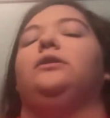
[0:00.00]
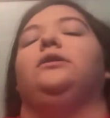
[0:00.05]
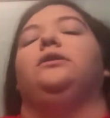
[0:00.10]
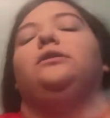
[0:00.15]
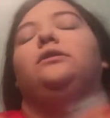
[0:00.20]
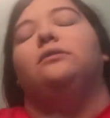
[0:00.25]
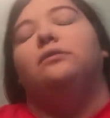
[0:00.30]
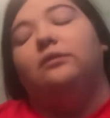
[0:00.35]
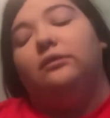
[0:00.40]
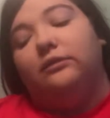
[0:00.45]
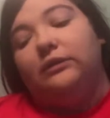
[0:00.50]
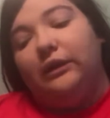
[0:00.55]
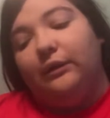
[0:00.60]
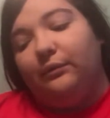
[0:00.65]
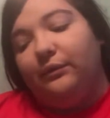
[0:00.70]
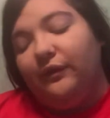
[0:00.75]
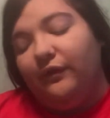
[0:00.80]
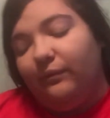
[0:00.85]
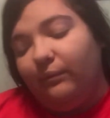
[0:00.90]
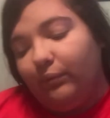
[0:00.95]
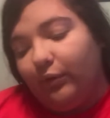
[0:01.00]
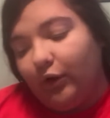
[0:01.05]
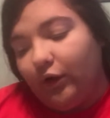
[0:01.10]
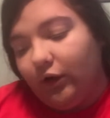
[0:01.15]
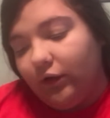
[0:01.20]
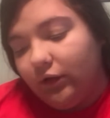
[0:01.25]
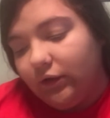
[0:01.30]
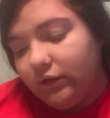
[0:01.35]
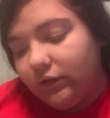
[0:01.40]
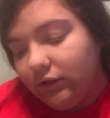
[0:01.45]
So now that we've
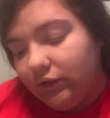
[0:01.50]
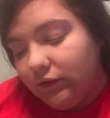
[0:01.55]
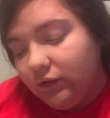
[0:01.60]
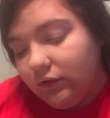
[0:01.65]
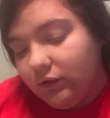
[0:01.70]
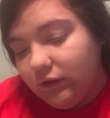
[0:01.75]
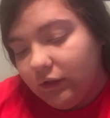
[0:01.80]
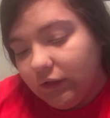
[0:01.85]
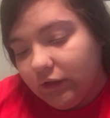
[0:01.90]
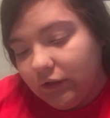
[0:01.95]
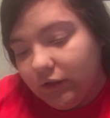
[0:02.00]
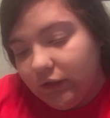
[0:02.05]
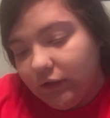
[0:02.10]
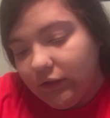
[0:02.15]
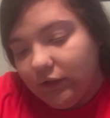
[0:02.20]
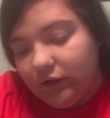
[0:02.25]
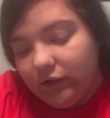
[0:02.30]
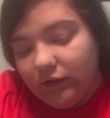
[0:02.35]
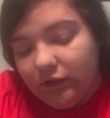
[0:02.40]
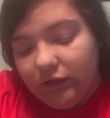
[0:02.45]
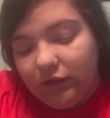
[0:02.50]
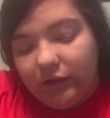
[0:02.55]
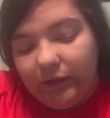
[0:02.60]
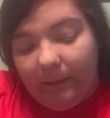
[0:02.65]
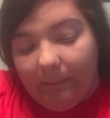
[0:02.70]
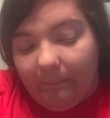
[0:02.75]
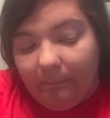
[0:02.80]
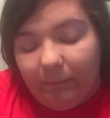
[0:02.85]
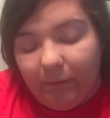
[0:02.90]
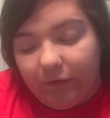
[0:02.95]
bronzed, it's
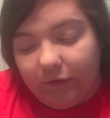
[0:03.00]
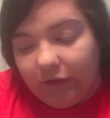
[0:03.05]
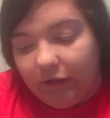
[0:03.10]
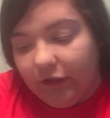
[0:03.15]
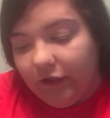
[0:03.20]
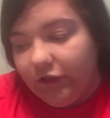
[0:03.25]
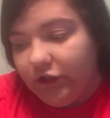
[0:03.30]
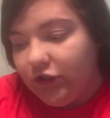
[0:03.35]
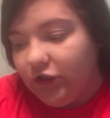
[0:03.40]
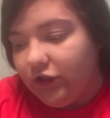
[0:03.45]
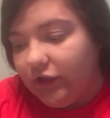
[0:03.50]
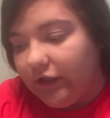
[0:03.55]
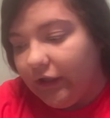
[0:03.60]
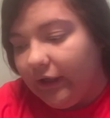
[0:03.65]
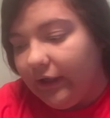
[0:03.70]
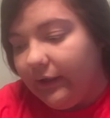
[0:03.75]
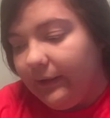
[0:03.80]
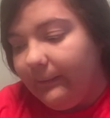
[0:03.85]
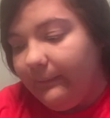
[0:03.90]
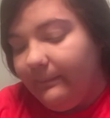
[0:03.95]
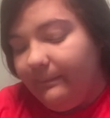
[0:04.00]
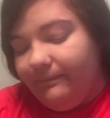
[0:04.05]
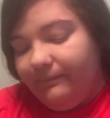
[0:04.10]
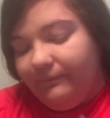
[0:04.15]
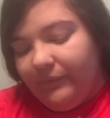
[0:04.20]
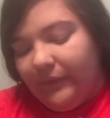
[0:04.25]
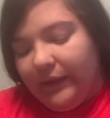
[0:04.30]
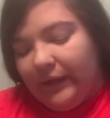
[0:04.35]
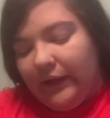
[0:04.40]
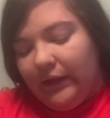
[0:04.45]
blush time.
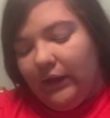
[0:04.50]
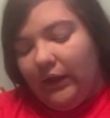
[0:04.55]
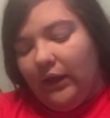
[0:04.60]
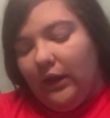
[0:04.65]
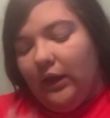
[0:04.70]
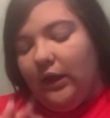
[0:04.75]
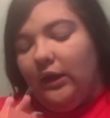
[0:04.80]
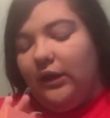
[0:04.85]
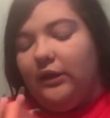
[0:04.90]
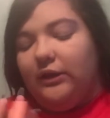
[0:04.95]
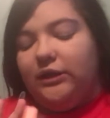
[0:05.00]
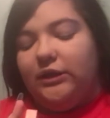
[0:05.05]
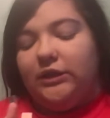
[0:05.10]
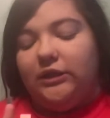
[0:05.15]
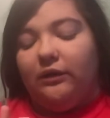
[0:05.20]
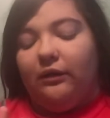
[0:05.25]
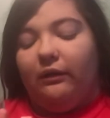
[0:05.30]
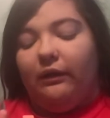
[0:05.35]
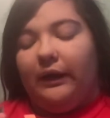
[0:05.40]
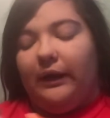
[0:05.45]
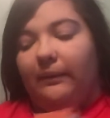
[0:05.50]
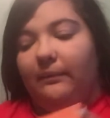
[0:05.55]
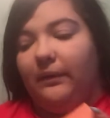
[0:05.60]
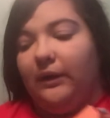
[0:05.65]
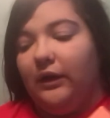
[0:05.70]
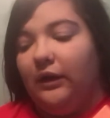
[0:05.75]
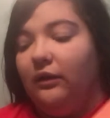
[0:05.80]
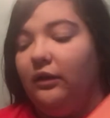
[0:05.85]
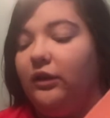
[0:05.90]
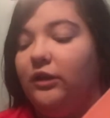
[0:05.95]
So I'm
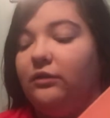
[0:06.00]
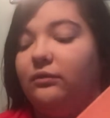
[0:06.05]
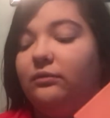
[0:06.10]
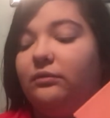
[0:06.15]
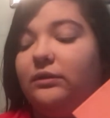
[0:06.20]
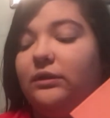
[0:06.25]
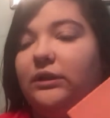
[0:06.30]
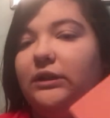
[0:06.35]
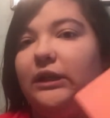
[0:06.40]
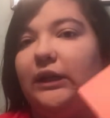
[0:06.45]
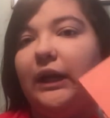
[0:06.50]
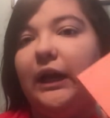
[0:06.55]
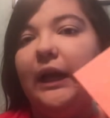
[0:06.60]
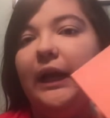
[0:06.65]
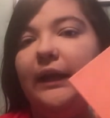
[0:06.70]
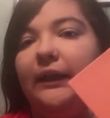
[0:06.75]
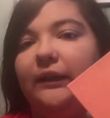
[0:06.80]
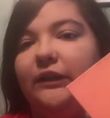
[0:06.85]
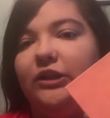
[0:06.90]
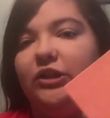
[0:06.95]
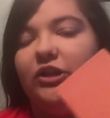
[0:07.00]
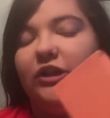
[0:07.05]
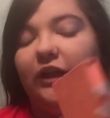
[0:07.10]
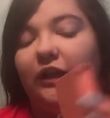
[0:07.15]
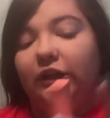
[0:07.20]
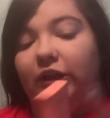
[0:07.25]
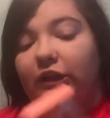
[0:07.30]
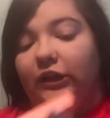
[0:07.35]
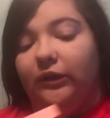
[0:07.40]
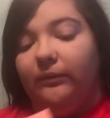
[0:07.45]
gonna use the Kylie
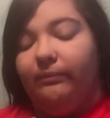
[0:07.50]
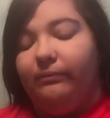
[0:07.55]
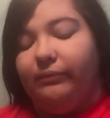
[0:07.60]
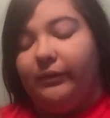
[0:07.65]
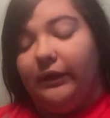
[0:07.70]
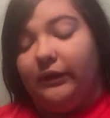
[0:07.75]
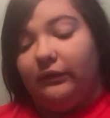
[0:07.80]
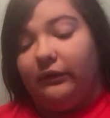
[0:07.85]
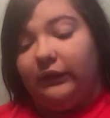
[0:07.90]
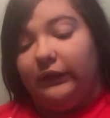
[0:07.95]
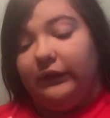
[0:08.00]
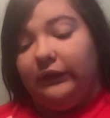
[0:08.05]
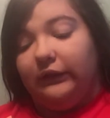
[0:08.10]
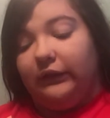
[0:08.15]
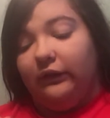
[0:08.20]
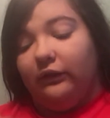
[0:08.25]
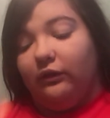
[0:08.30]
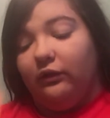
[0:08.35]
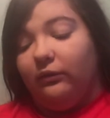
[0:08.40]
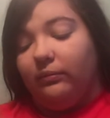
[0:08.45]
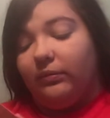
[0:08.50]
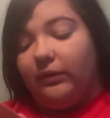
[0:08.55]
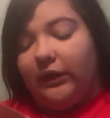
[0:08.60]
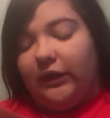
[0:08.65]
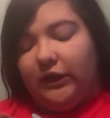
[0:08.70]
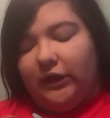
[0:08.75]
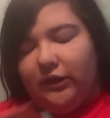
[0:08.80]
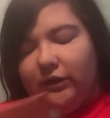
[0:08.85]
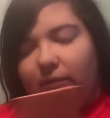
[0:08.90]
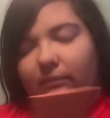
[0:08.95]
Jenner Barely Legal
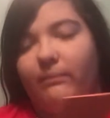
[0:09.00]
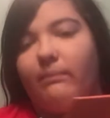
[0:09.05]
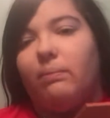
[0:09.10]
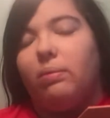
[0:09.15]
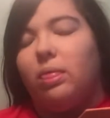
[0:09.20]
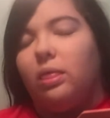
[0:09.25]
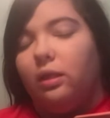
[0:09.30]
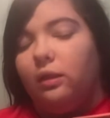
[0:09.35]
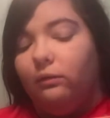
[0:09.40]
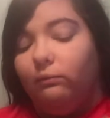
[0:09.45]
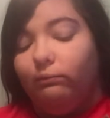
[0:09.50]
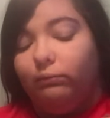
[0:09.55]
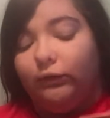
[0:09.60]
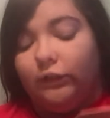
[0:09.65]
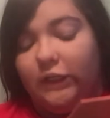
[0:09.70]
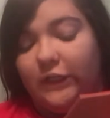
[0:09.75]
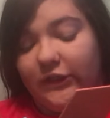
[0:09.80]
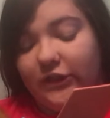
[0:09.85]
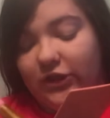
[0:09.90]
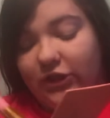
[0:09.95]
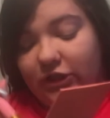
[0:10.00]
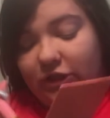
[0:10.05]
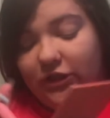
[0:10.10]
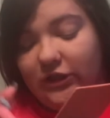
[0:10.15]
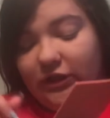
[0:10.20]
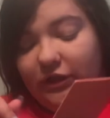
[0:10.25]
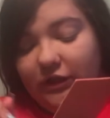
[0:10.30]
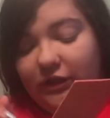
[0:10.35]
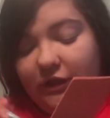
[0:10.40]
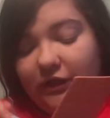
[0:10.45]
blush,
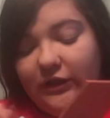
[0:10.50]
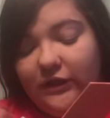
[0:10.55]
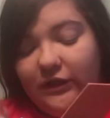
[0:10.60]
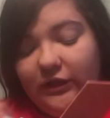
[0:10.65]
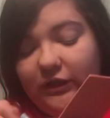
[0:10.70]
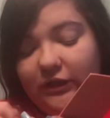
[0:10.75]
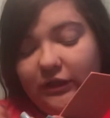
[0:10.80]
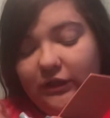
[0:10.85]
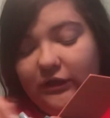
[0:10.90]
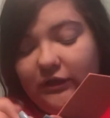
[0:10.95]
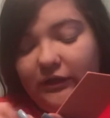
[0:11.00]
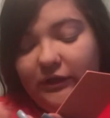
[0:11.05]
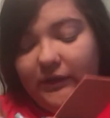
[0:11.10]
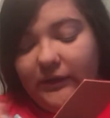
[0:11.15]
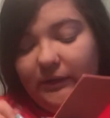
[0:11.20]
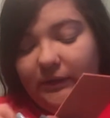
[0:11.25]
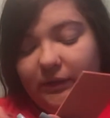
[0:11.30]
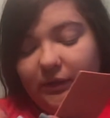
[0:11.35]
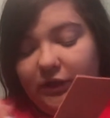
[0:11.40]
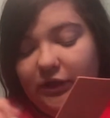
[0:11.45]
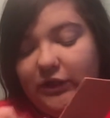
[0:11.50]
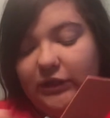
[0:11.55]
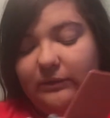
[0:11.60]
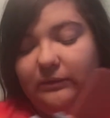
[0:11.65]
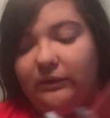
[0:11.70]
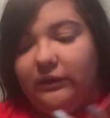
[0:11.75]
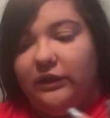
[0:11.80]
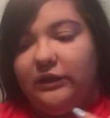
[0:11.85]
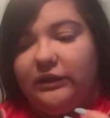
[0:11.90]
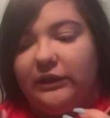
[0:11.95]
just
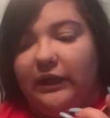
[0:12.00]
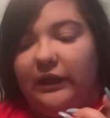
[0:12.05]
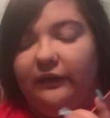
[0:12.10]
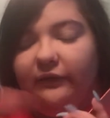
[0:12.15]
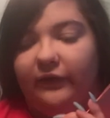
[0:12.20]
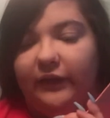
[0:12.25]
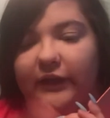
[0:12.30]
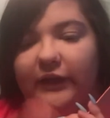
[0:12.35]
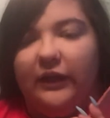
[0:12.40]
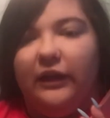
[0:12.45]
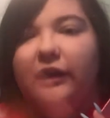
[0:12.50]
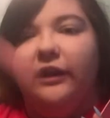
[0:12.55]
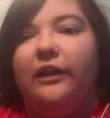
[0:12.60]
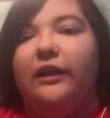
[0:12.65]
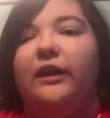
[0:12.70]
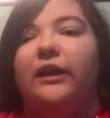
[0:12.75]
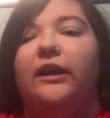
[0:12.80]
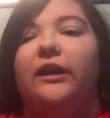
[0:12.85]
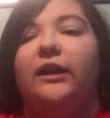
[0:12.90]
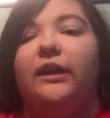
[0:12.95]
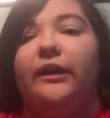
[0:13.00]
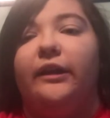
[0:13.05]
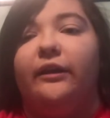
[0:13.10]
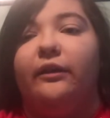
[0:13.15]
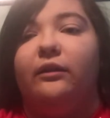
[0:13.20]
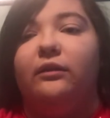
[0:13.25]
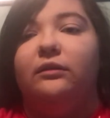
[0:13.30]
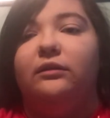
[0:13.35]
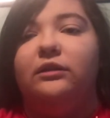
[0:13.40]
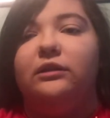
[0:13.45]
with this kind of like
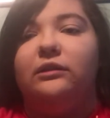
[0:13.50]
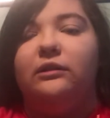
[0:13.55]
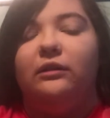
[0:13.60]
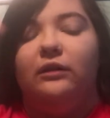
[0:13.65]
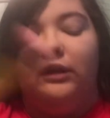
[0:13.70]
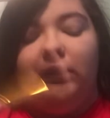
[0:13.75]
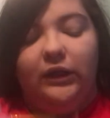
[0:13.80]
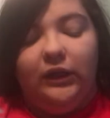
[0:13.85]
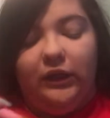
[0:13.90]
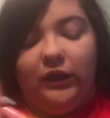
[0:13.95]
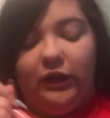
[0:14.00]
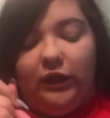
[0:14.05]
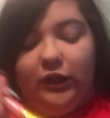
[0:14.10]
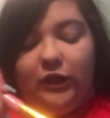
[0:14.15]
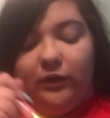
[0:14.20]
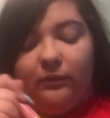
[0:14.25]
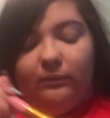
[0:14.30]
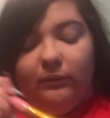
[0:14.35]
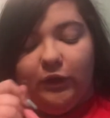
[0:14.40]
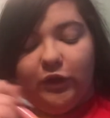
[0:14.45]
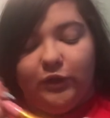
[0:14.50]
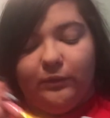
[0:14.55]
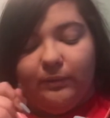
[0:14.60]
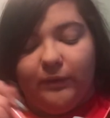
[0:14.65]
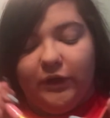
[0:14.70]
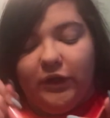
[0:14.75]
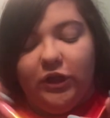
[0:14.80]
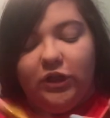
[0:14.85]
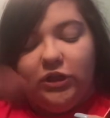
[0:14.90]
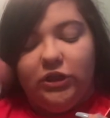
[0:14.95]
angled blush
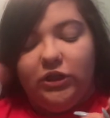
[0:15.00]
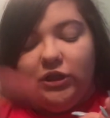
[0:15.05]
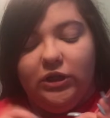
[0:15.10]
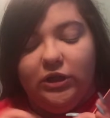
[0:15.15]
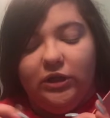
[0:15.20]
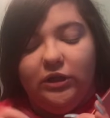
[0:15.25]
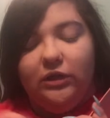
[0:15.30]
brush.